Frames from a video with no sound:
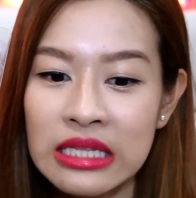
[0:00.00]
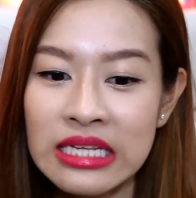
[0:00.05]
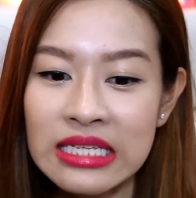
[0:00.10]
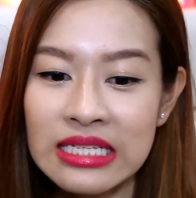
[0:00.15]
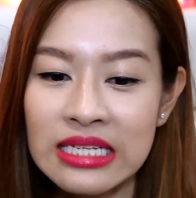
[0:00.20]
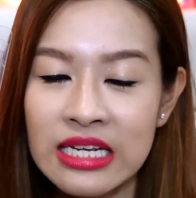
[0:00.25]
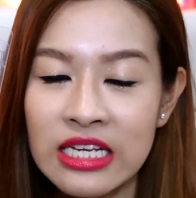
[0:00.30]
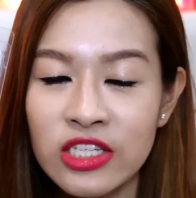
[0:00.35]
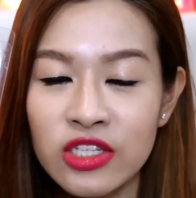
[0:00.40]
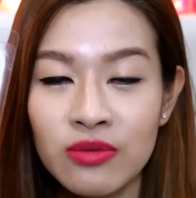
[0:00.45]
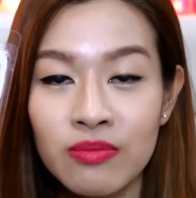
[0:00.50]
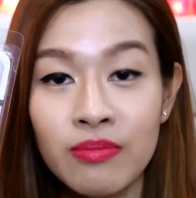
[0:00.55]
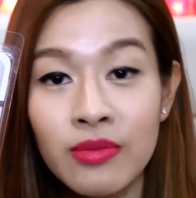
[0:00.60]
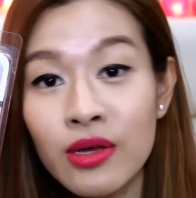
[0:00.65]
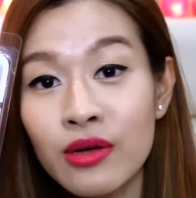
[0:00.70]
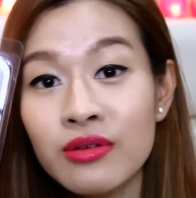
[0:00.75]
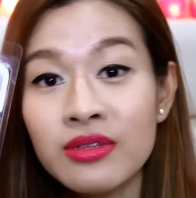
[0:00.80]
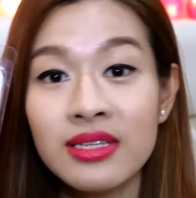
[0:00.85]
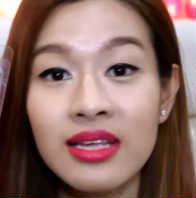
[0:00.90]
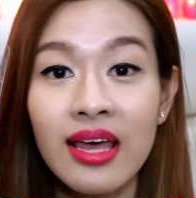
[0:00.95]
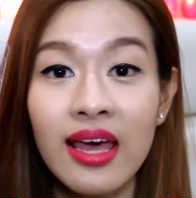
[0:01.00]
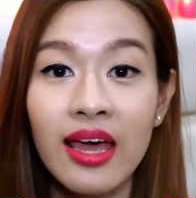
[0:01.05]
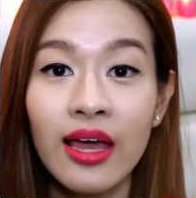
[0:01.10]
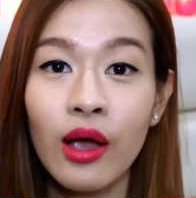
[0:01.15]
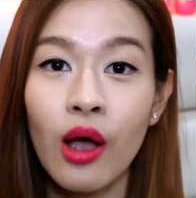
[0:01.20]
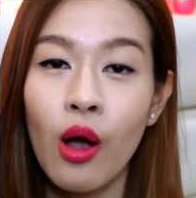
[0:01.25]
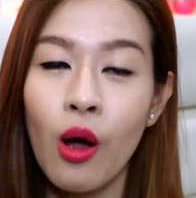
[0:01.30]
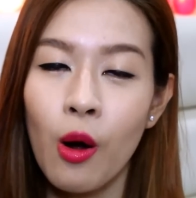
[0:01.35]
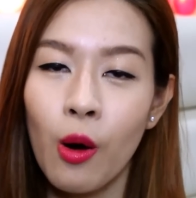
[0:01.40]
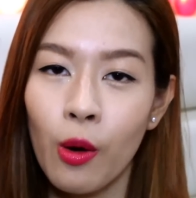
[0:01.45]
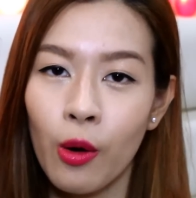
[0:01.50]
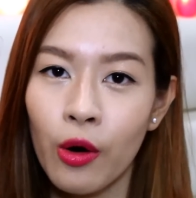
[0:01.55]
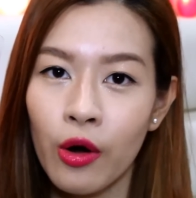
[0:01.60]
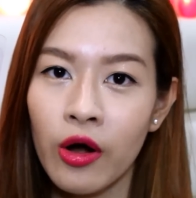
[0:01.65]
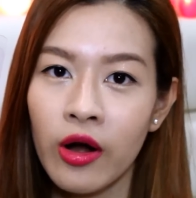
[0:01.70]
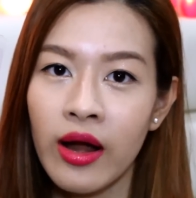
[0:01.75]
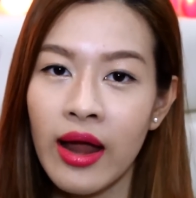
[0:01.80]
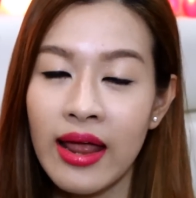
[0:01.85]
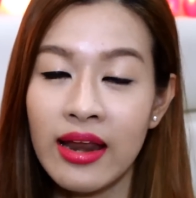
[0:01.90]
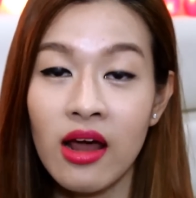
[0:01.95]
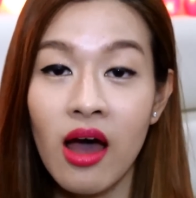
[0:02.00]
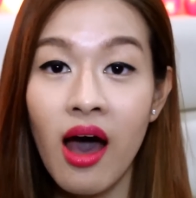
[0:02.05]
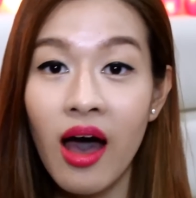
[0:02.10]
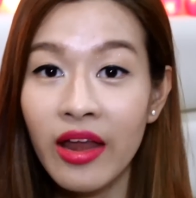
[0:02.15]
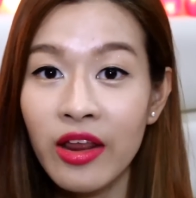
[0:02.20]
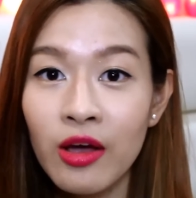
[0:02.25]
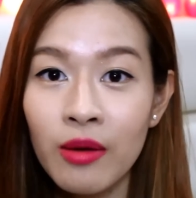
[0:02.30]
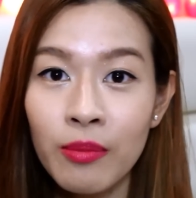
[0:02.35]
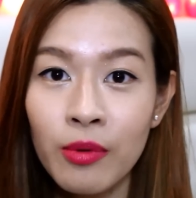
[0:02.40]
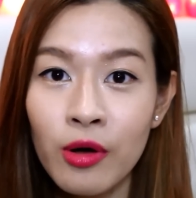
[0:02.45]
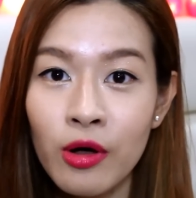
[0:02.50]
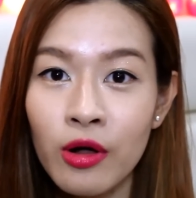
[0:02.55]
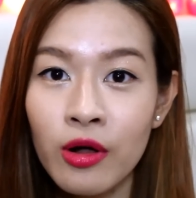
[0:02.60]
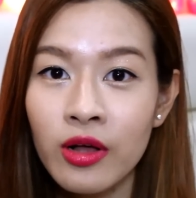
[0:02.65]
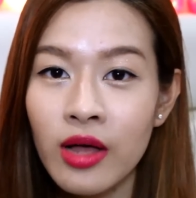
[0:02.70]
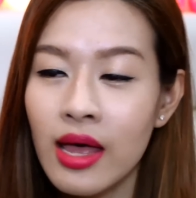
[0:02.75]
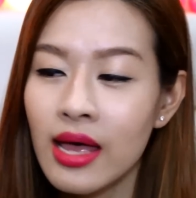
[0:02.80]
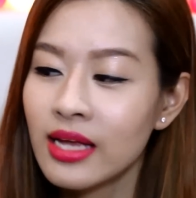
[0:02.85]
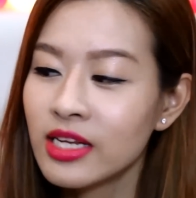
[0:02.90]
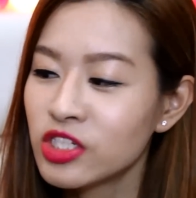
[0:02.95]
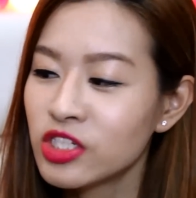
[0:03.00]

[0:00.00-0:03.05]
listening to music or an audiobook